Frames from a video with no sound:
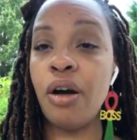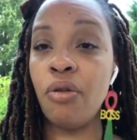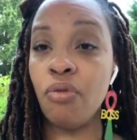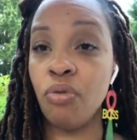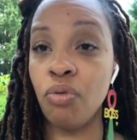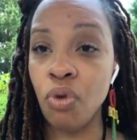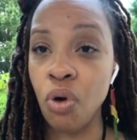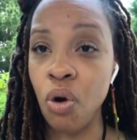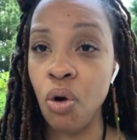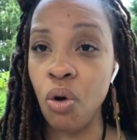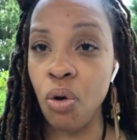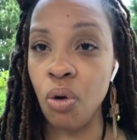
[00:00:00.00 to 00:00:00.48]

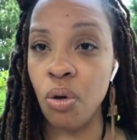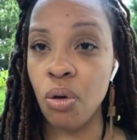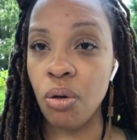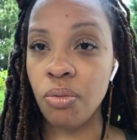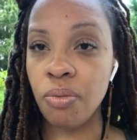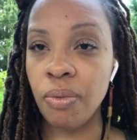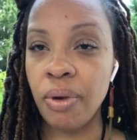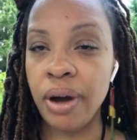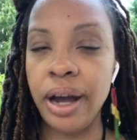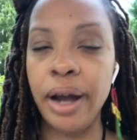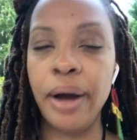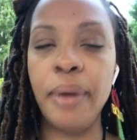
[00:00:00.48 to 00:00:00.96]
role,
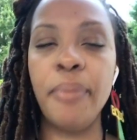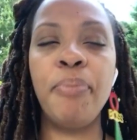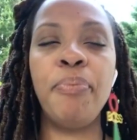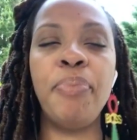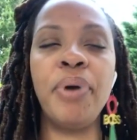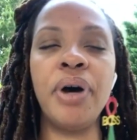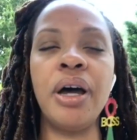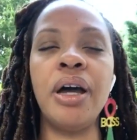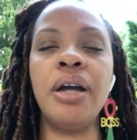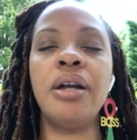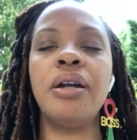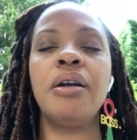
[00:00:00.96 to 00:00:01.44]
right?
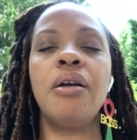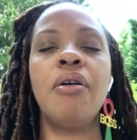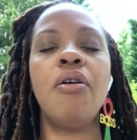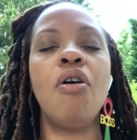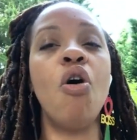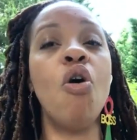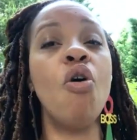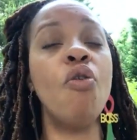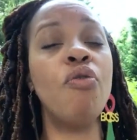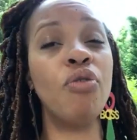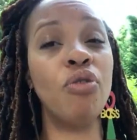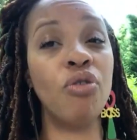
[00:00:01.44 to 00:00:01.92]
But
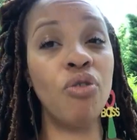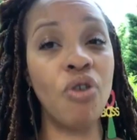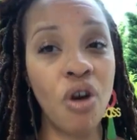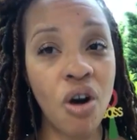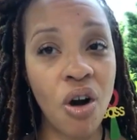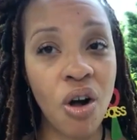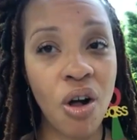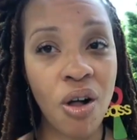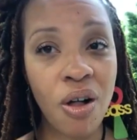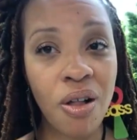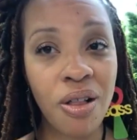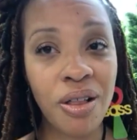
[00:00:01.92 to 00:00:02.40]

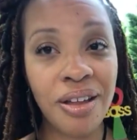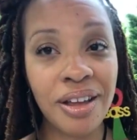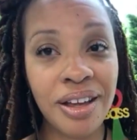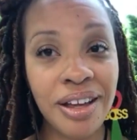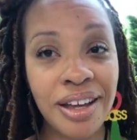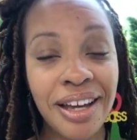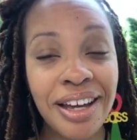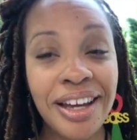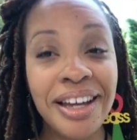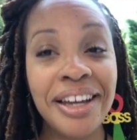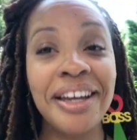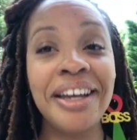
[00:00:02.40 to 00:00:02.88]
overall,
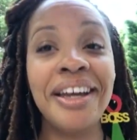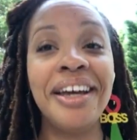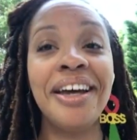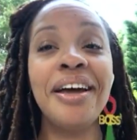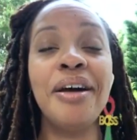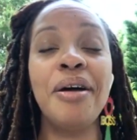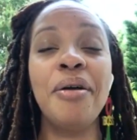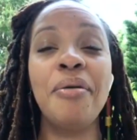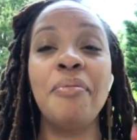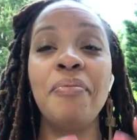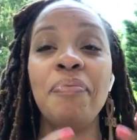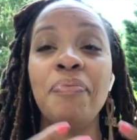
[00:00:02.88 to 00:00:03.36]

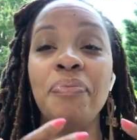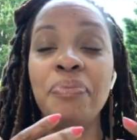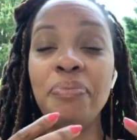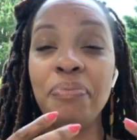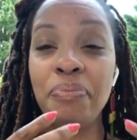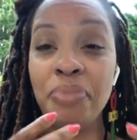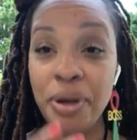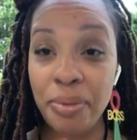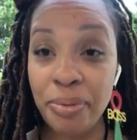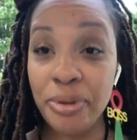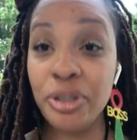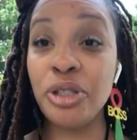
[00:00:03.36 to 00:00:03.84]

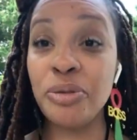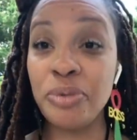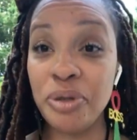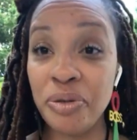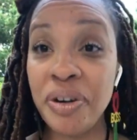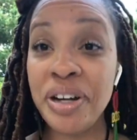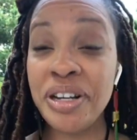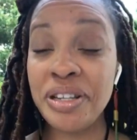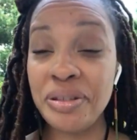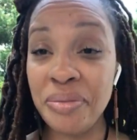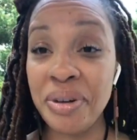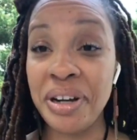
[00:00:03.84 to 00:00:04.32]
people should be
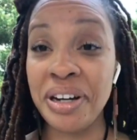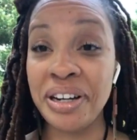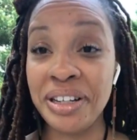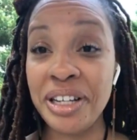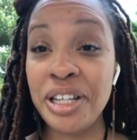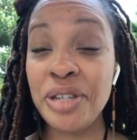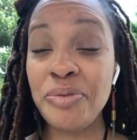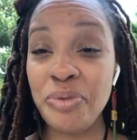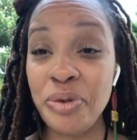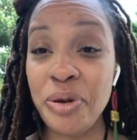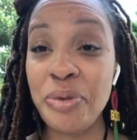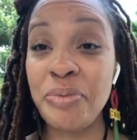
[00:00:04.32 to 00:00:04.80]
raising money.
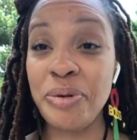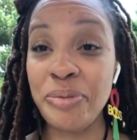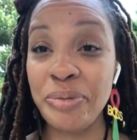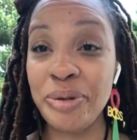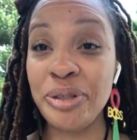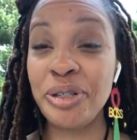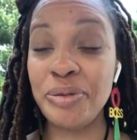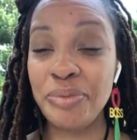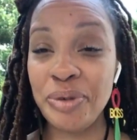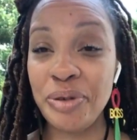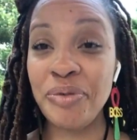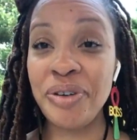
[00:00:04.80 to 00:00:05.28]
These board
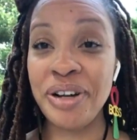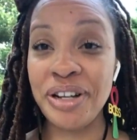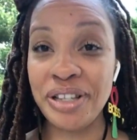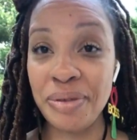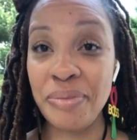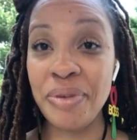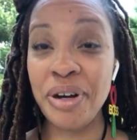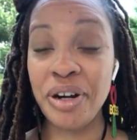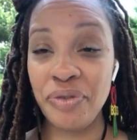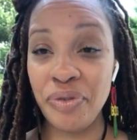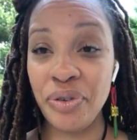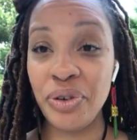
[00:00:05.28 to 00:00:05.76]
members should be
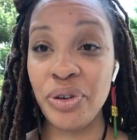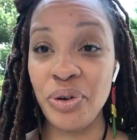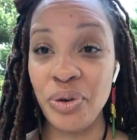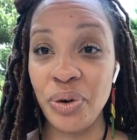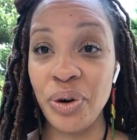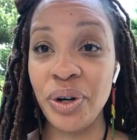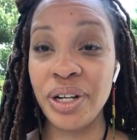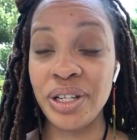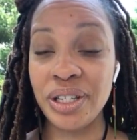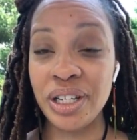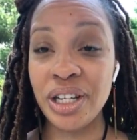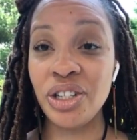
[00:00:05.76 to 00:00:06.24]
raising money for your
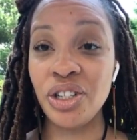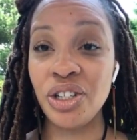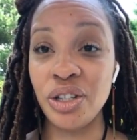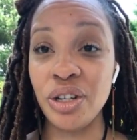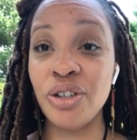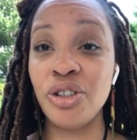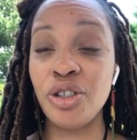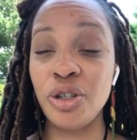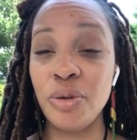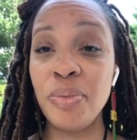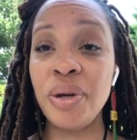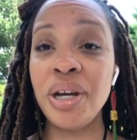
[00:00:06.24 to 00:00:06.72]
organization.
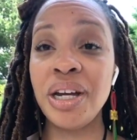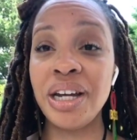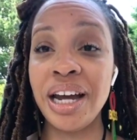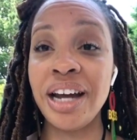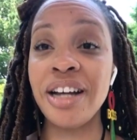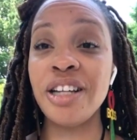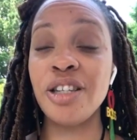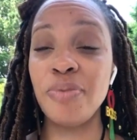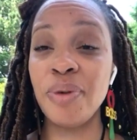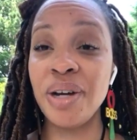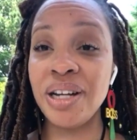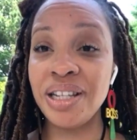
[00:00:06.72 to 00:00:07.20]
There should be an
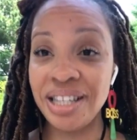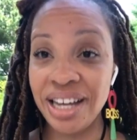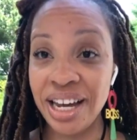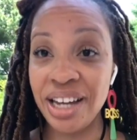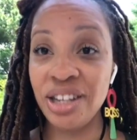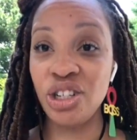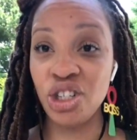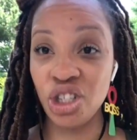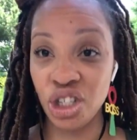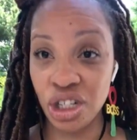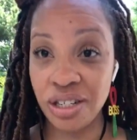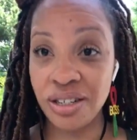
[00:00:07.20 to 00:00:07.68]

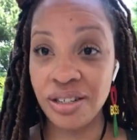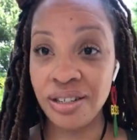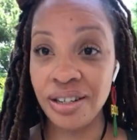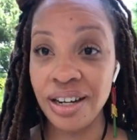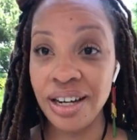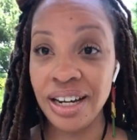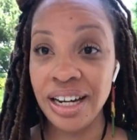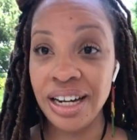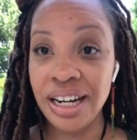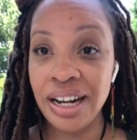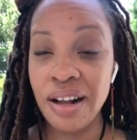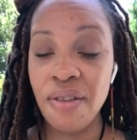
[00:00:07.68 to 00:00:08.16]
expectation
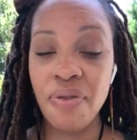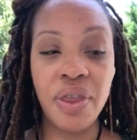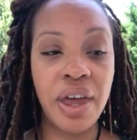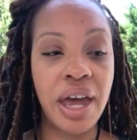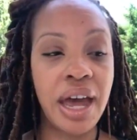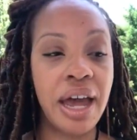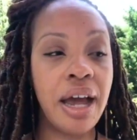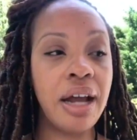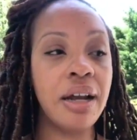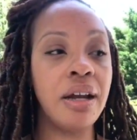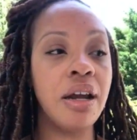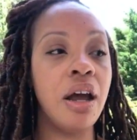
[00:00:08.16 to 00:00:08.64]

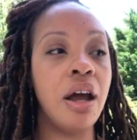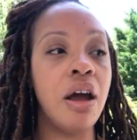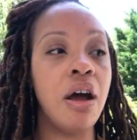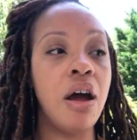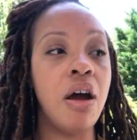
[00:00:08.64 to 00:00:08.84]
that